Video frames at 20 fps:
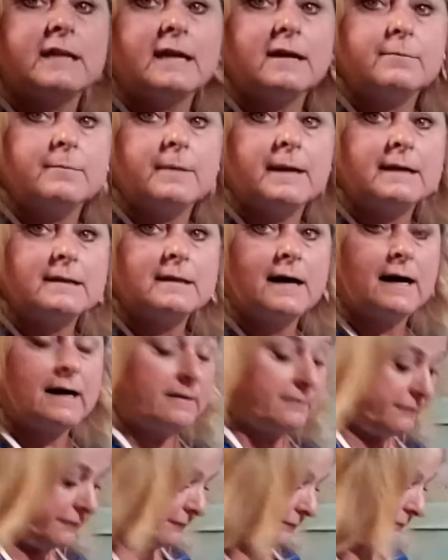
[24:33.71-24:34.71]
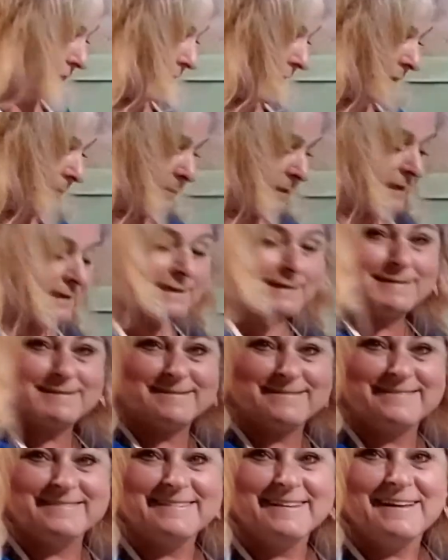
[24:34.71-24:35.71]
on my live, I'm getting,
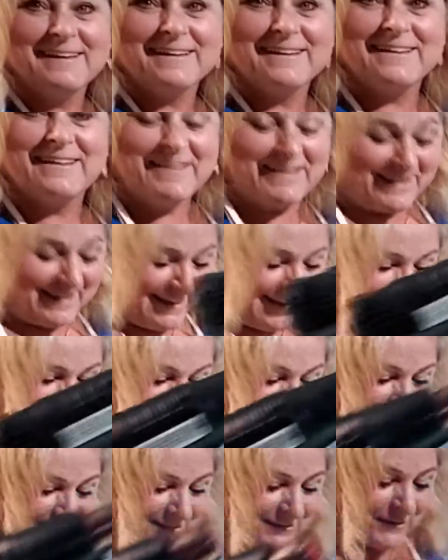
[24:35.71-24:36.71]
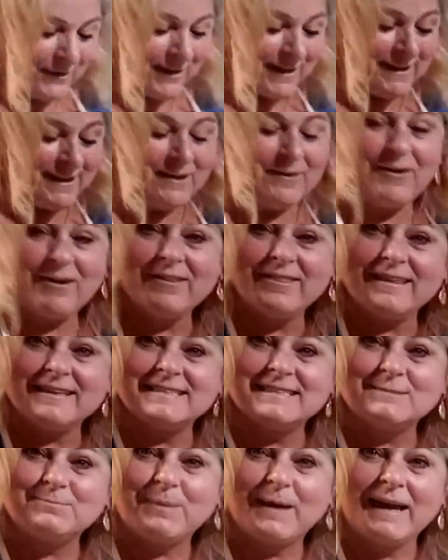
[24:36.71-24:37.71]
so I got all this
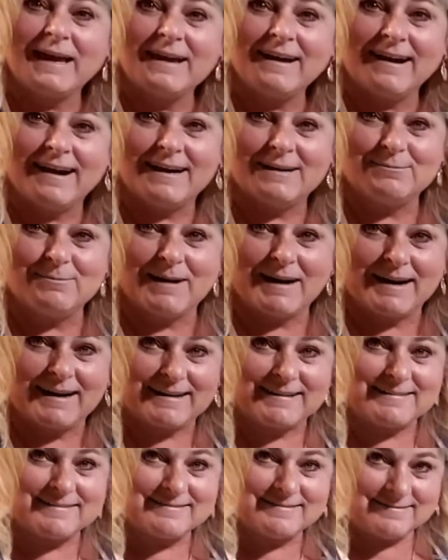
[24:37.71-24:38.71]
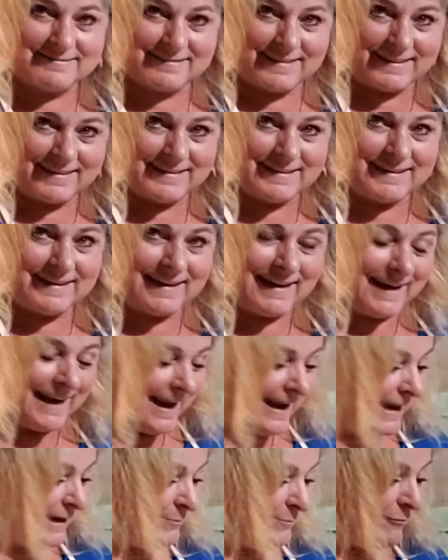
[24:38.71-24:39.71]
paint on my
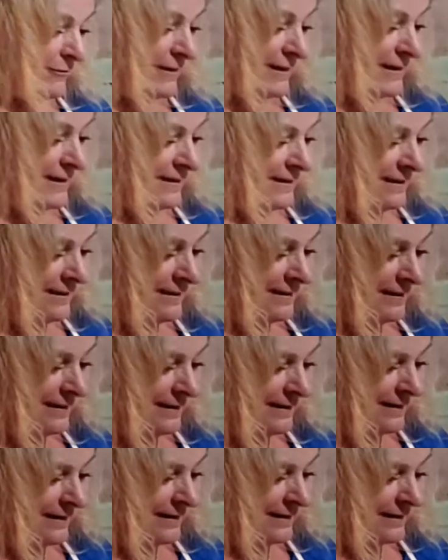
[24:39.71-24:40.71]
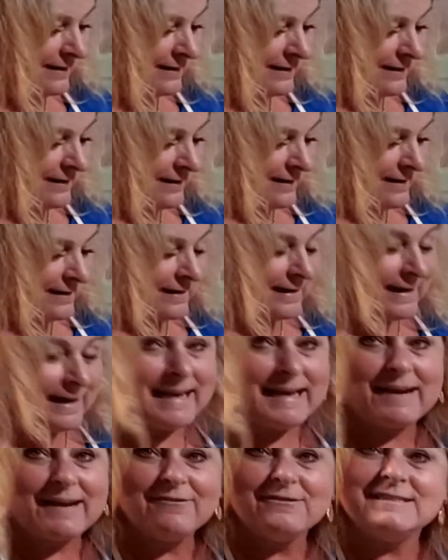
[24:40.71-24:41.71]
apron, and
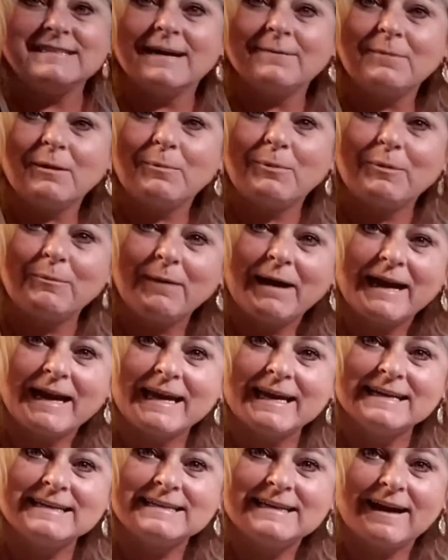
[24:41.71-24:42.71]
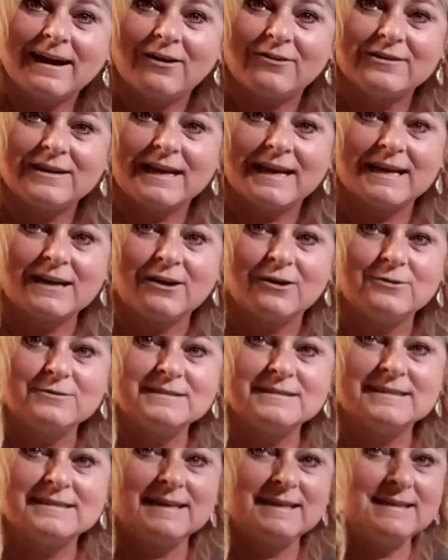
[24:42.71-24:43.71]
every time I put my hand down, it goes
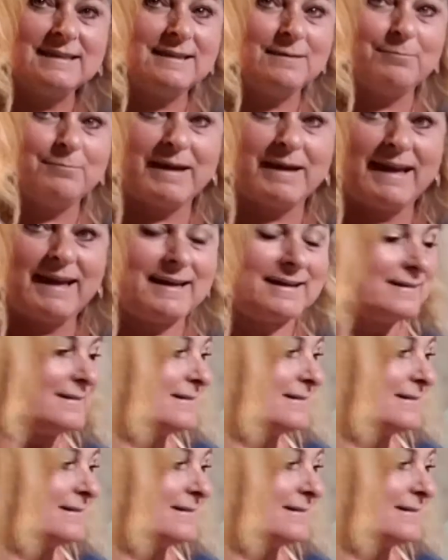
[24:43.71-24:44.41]
in the paint,